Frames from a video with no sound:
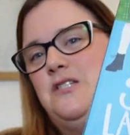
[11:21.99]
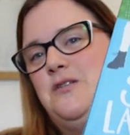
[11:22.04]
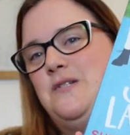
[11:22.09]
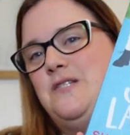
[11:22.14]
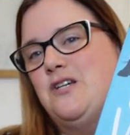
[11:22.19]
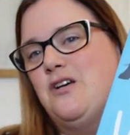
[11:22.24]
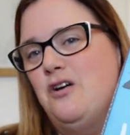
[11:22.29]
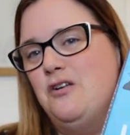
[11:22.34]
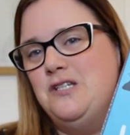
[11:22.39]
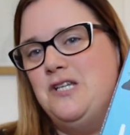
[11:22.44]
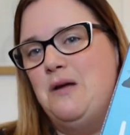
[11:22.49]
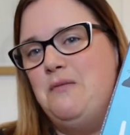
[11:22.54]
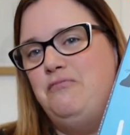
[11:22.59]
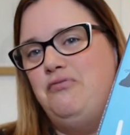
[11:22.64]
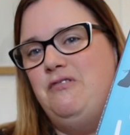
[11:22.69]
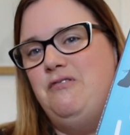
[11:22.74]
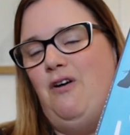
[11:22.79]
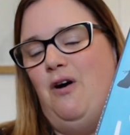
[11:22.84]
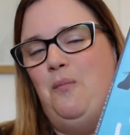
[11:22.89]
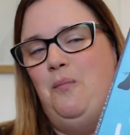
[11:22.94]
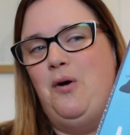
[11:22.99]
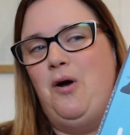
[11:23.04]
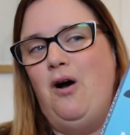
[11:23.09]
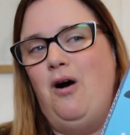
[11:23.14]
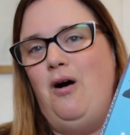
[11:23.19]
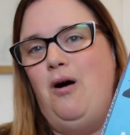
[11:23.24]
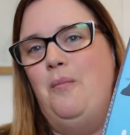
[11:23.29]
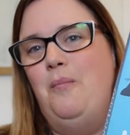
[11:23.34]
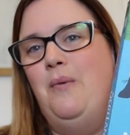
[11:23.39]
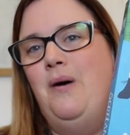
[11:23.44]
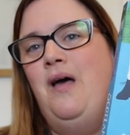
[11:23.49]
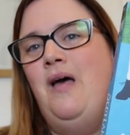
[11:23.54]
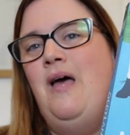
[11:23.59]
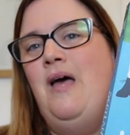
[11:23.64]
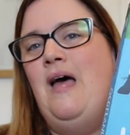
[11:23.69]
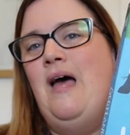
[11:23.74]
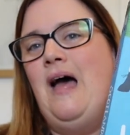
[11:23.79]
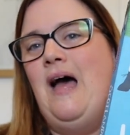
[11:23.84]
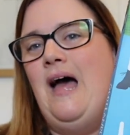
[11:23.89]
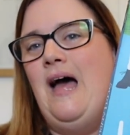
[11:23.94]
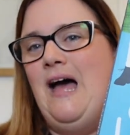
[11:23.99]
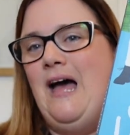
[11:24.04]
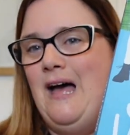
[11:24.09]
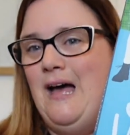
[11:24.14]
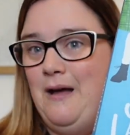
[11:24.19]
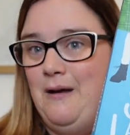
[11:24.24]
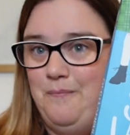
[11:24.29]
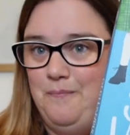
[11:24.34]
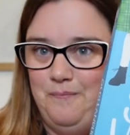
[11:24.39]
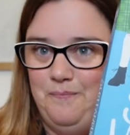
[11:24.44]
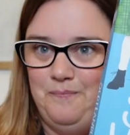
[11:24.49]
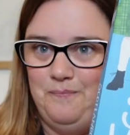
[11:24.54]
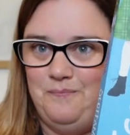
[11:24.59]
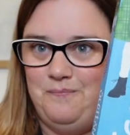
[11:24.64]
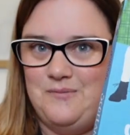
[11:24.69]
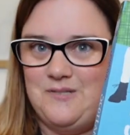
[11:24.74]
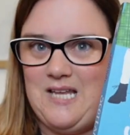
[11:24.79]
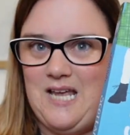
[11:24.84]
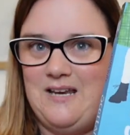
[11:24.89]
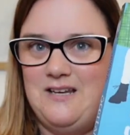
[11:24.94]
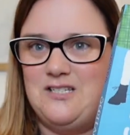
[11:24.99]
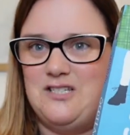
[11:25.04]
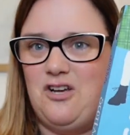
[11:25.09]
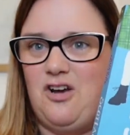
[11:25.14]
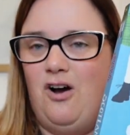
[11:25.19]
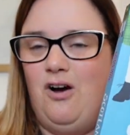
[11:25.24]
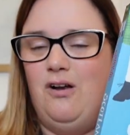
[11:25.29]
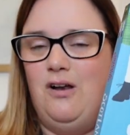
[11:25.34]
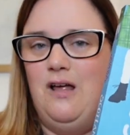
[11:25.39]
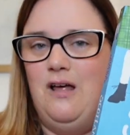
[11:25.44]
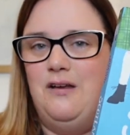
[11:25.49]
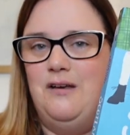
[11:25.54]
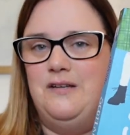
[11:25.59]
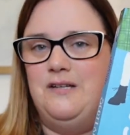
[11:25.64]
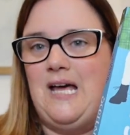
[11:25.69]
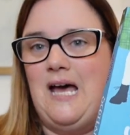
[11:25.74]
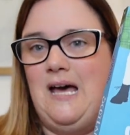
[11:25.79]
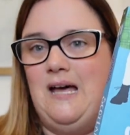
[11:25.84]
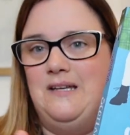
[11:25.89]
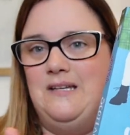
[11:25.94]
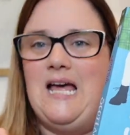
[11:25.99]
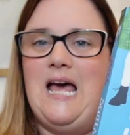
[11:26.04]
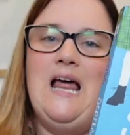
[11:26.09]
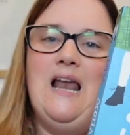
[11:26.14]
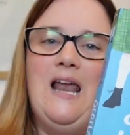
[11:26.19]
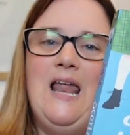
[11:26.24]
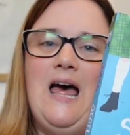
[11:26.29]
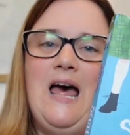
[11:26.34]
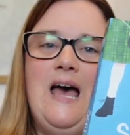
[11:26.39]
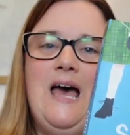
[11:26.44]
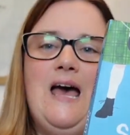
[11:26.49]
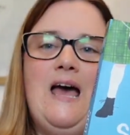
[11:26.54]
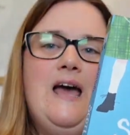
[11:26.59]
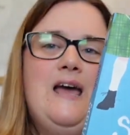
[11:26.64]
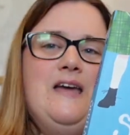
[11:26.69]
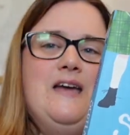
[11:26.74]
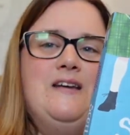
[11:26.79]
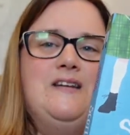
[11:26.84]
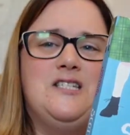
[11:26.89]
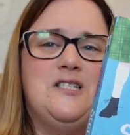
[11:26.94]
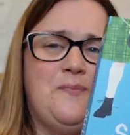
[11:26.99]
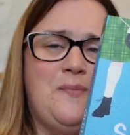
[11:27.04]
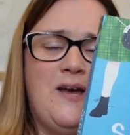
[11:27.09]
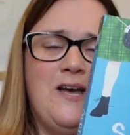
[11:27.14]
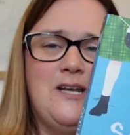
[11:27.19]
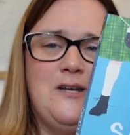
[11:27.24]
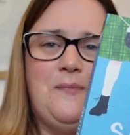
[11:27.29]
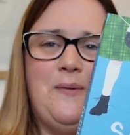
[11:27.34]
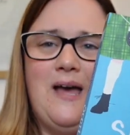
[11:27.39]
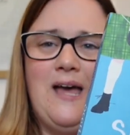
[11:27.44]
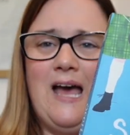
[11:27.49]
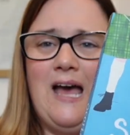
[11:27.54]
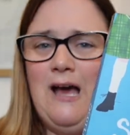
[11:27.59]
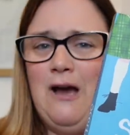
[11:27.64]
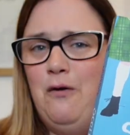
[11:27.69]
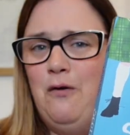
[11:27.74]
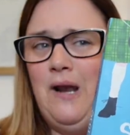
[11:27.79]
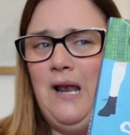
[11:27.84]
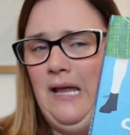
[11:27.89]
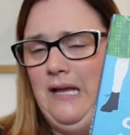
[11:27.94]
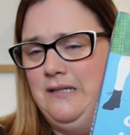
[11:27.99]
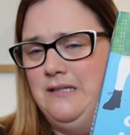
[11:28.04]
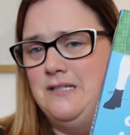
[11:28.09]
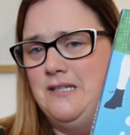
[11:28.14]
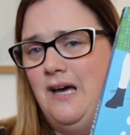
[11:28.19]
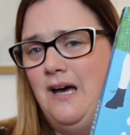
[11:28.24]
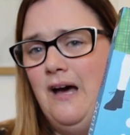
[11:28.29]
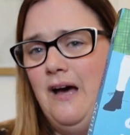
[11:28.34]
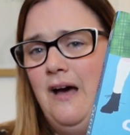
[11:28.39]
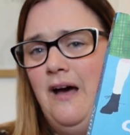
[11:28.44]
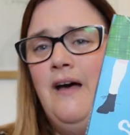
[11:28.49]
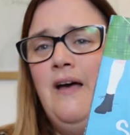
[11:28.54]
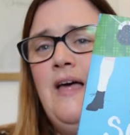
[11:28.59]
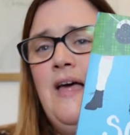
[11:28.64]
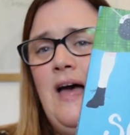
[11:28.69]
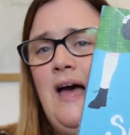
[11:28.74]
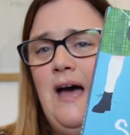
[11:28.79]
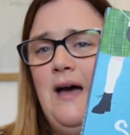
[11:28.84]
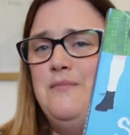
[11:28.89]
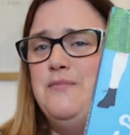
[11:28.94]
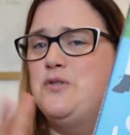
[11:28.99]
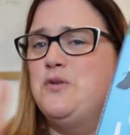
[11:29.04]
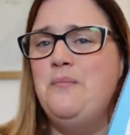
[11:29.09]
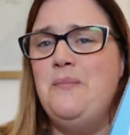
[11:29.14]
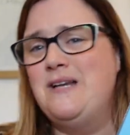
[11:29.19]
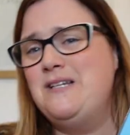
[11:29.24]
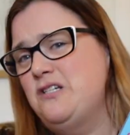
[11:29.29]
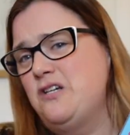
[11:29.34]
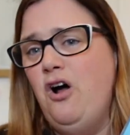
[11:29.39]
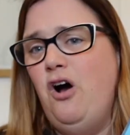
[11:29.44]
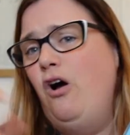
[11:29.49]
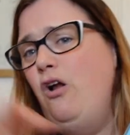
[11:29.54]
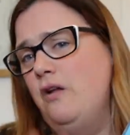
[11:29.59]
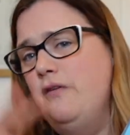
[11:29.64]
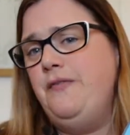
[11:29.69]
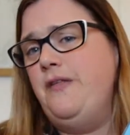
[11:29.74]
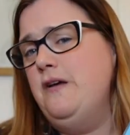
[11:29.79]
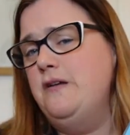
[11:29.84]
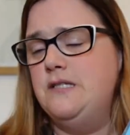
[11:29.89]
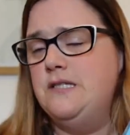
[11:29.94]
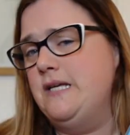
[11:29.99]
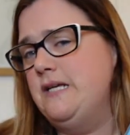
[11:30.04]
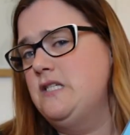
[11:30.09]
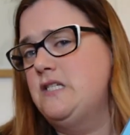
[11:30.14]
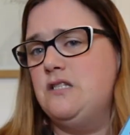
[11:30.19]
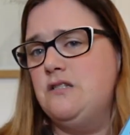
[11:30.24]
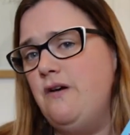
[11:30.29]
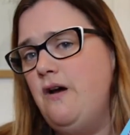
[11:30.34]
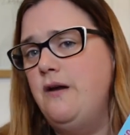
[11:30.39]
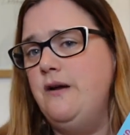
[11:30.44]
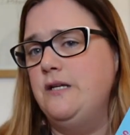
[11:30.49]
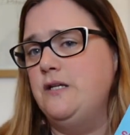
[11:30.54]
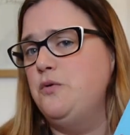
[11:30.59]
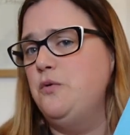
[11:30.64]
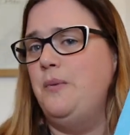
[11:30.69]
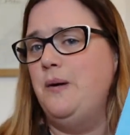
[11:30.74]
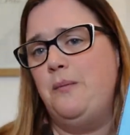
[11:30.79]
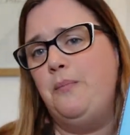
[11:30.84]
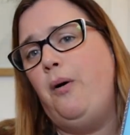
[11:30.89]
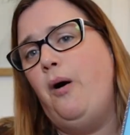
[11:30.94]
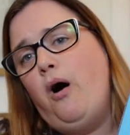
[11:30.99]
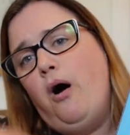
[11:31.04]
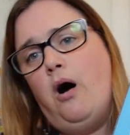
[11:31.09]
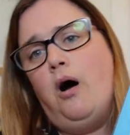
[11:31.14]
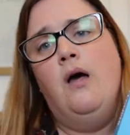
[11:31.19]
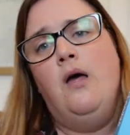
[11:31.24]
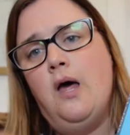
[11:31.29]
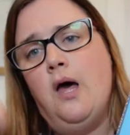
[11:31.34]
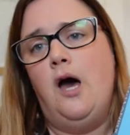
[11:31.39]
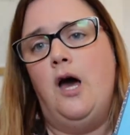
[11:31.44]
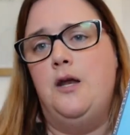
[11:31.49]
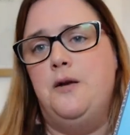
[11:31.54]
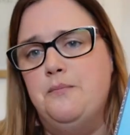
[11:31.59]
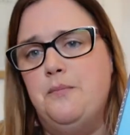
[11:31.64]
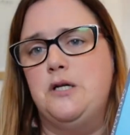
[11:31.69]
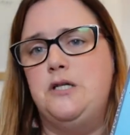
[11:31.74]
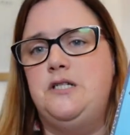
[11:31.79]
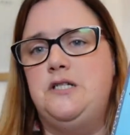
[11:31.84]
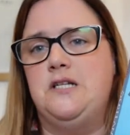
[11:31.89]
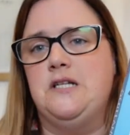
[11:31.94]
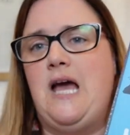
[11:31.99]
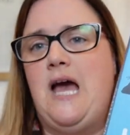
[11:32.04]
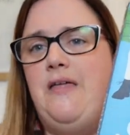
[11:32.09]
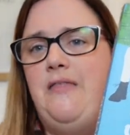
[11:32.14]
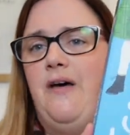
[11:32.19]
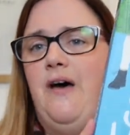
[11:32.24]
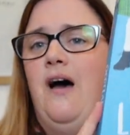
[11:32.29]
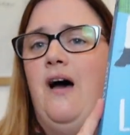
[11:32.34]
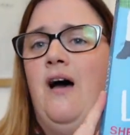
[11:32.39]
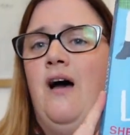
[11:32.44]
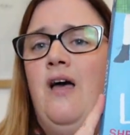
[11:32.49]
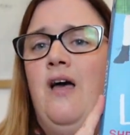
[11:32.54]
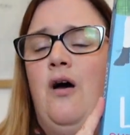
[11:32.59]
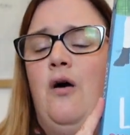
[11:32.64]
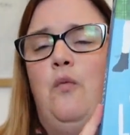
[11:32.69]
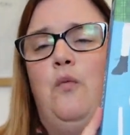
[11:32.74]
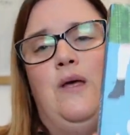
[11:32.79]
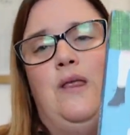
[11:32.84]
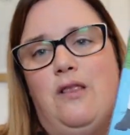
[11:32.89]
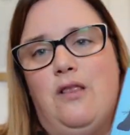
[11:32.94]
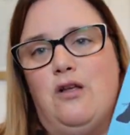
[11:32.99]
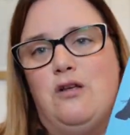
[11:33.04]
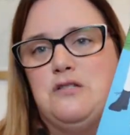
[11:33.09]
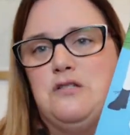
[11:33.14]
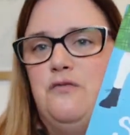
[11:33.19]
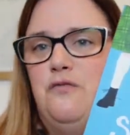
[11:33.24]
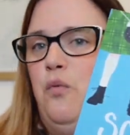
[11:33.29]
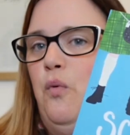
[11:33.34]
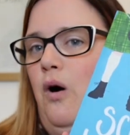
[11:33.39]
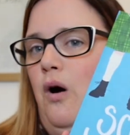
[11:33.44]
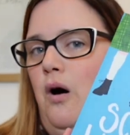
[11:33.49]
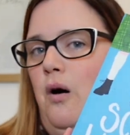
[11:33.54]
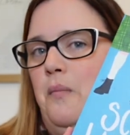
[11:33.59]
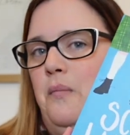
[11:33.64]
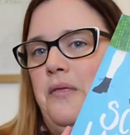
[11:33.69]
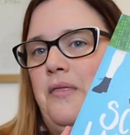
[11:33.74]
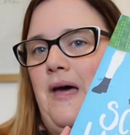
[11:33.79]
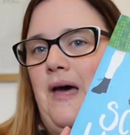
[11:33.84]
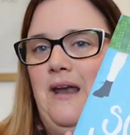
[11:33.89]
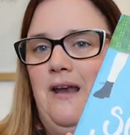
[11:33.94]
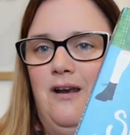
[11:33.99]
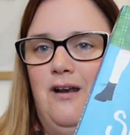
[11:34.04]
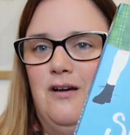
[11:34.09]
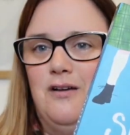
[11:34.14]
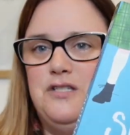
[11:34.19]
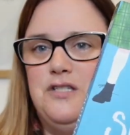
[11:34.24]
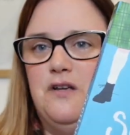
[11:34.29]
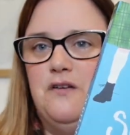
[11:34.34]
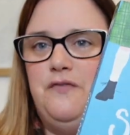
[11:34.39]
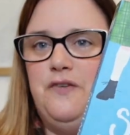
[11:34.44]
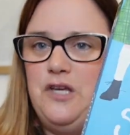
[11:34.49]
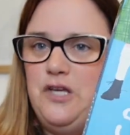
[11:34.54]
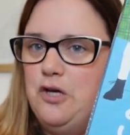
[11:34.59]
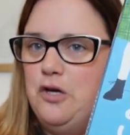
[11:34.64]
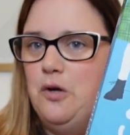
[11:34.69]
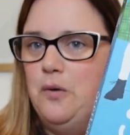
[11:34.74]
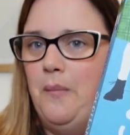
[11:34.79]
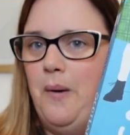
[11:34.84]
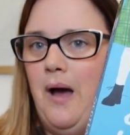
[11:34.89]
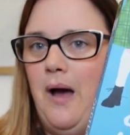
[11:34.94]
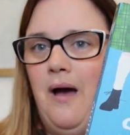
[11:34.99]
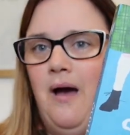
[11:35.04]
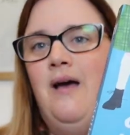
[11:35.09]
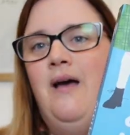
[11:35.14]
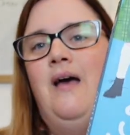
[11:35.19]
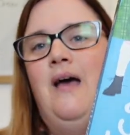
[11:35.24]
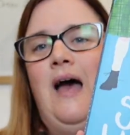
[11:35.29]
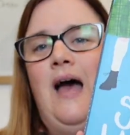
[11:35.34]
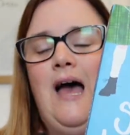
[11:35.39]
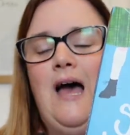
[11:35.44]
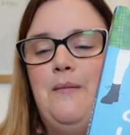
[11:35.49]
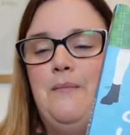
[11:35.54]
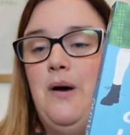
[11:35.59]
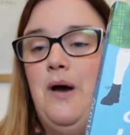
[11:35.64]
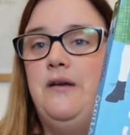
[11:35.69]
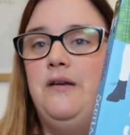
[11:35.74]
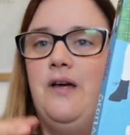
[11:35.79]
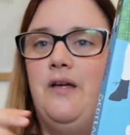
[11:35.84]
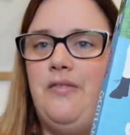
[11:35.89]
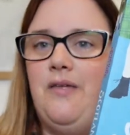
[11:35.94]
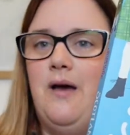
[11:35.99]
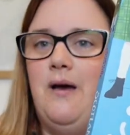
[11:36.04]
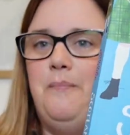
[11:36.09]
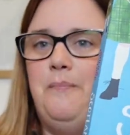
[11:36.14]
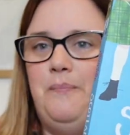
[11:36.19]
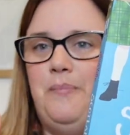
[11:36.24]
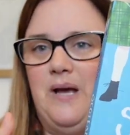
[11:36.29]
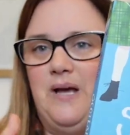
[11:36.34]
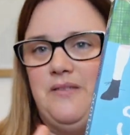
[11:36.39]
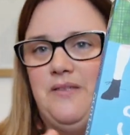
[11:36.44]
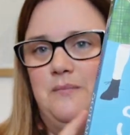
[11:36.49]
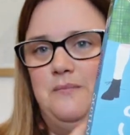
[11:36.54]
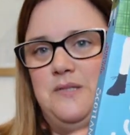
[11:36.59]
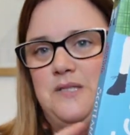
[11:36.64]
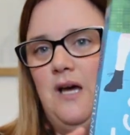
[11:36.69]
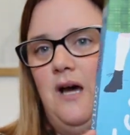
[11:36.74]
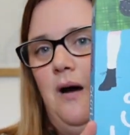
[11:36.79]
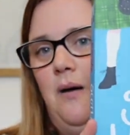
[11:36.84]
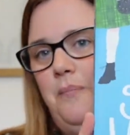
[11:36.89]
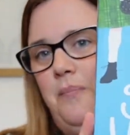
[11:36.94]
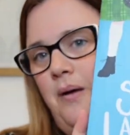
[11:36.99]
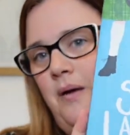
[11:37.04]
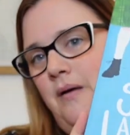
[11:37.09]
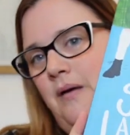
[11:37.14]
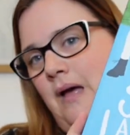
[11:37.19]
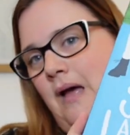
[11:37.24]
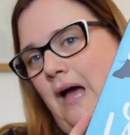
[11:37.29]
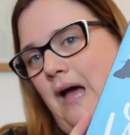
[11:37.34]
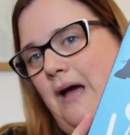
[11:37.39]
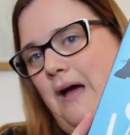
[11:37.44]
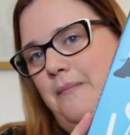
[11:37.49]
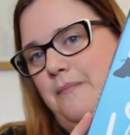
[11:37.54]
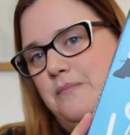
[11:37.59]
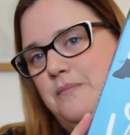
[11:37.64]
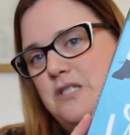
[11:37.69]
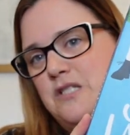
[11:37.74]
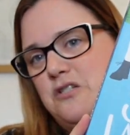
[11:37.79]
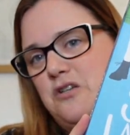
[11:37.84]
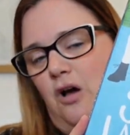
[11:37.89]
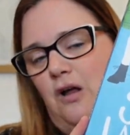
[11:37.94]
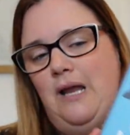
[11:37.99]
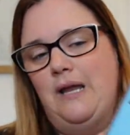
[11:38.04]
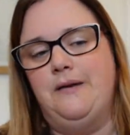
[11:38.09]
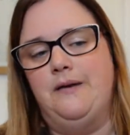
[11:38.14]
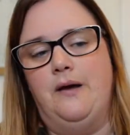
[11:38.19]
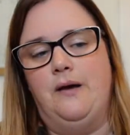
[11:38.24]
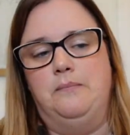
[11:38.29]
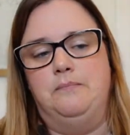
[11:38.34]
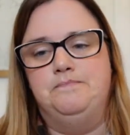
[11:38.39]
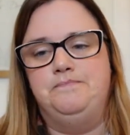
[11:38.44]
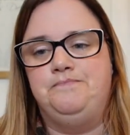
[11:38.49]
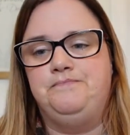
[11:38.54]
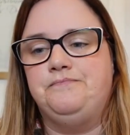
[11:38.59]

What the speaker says: So it's a contemporary rom-com set in Scotland and LA, inspired by Outlander. So imagine all of those things thrown into a big pot and mushed together with lots of warmth and lots of humour. Another big thumbs up, Scotlander.